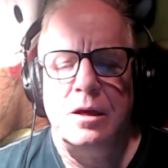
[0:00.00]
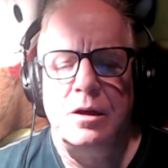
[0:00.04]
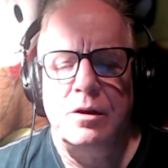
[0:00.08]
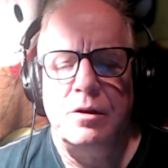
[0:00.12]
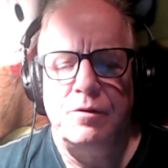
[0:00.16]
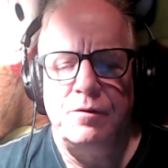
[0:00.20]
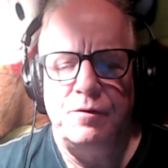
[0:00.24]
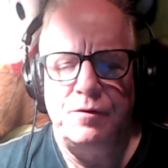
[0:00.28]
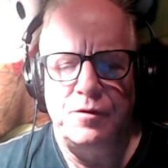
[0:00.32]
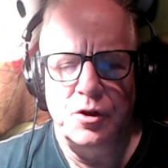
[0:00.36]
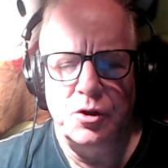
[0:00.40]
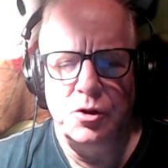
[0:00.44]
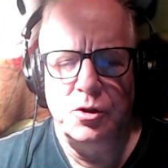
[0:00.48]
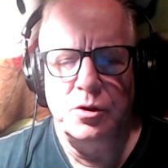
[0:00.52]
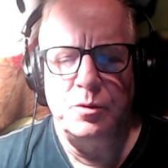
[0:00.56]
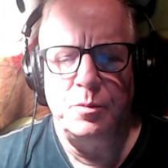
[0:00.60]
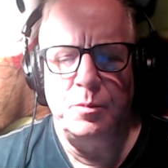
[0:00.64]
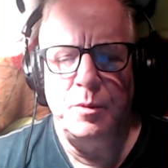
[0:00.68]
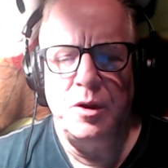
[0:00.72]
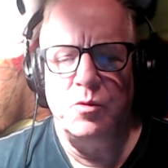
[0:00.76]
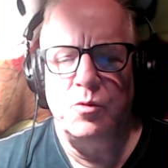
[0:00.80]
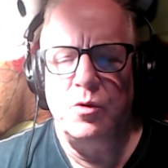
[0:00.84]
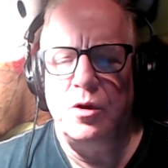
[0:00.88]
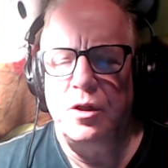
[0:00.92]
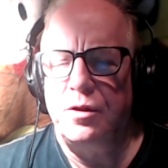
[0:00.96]
filled
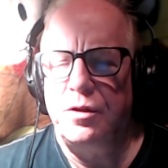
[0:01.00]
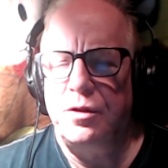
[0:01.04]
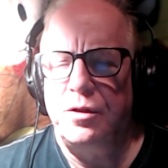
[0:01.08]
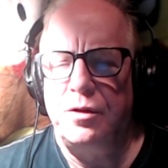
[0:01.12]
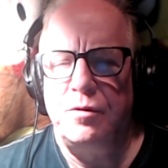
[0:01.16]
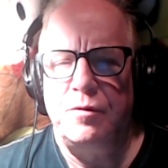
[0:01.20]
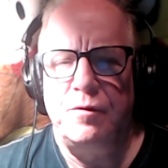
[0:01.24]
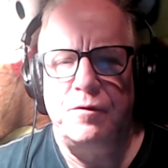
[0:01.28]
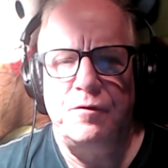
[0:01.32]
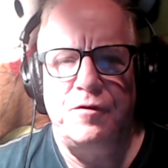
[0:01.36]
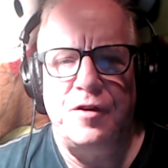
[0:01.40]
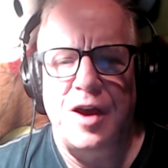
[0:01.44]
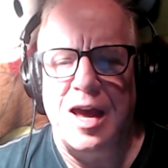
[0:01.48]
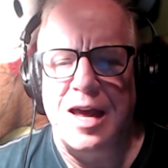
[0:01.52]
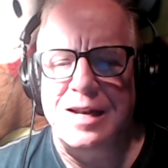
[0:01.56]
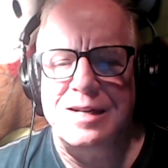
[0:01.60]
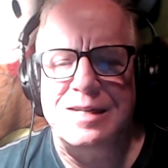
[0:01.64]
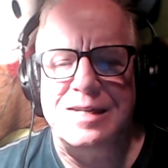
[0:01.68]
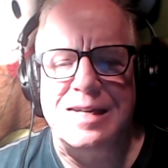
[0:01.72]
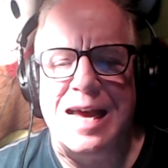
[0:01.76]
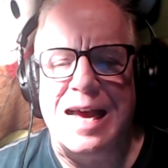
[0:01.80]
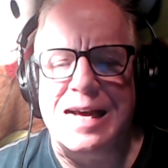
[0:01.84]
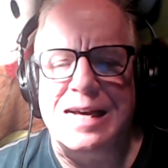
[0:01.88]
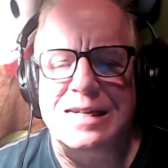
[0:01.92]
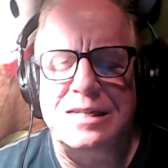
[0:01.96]
me with
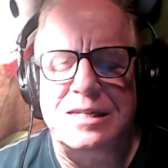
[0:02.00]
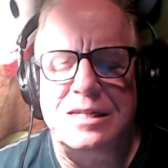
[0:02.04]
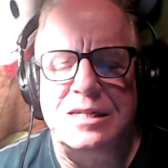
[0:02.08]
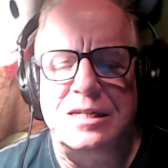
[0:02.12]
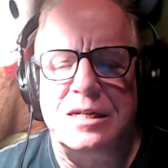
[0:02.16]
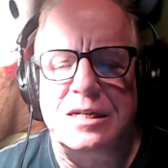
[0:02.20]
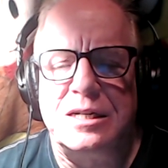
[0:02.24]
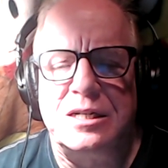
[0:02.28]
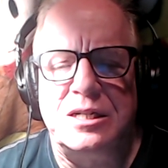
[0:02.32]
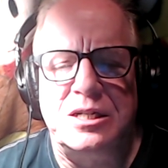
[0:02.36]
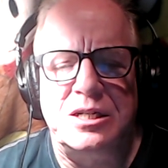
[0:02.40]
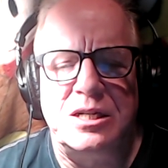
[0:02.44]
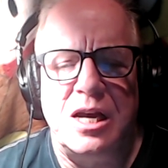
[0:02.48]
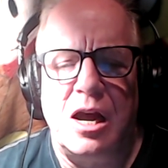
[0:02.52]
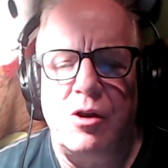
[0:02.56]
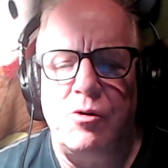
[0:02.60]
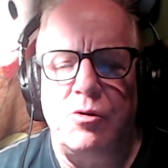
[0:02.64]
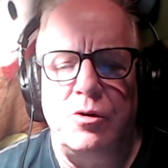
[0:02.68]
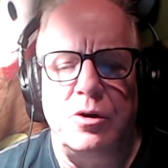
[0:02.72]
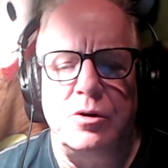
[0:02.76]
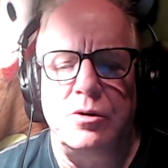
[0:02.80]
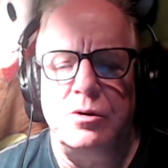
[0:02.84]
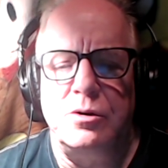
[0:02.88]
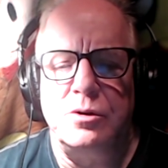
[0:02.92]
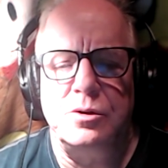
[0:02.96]
fantastic
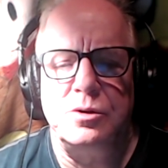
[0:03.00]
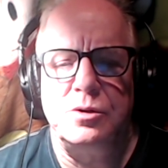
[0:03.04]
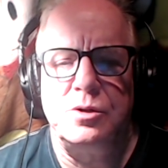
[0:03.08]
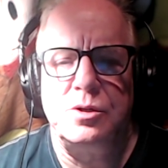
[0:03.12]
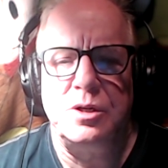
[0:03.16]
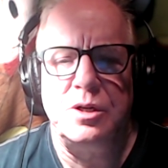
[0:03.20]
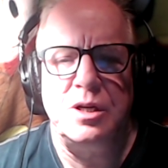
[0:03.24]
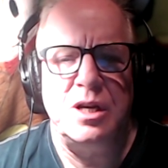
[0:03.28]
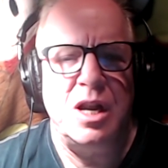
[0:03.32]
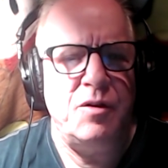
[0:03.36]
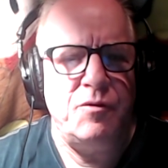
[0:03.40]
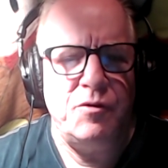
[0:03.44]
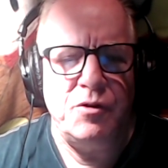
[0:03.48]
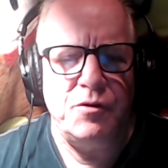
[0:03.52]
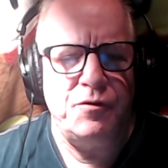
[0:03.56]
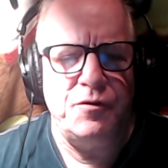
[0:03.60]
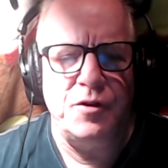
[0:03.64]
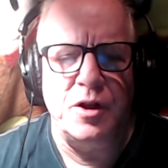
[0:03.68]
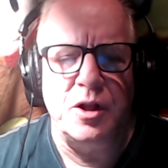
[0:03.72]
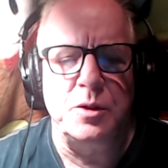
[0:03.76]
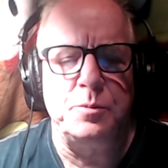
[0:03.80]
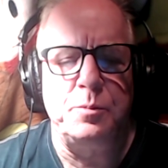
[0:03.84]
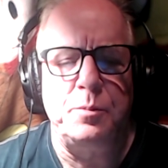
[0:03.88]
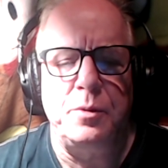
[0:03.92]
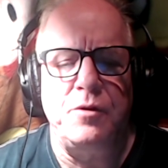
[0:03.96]
terrors never
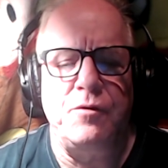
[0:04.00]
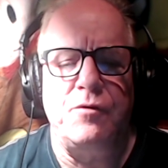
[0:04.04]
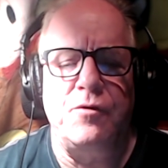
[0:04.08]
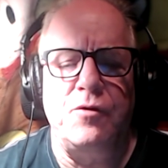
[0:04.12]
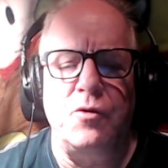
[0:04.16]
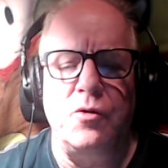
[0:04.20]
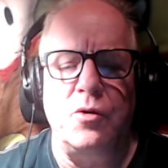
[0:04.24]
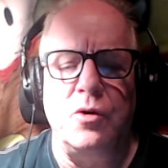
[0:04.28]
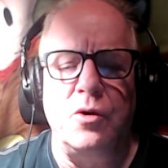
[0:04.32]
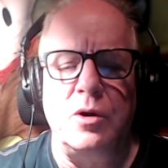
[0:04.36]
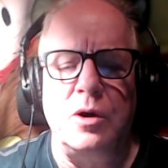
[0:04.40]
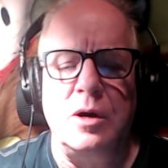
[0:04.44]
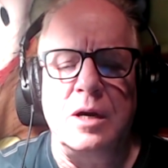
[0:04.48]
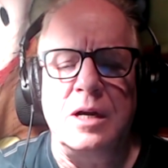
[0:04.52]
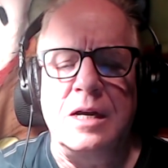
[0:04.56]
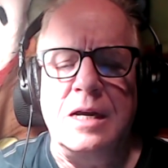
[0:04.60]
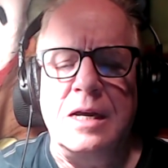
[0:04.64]
felt before,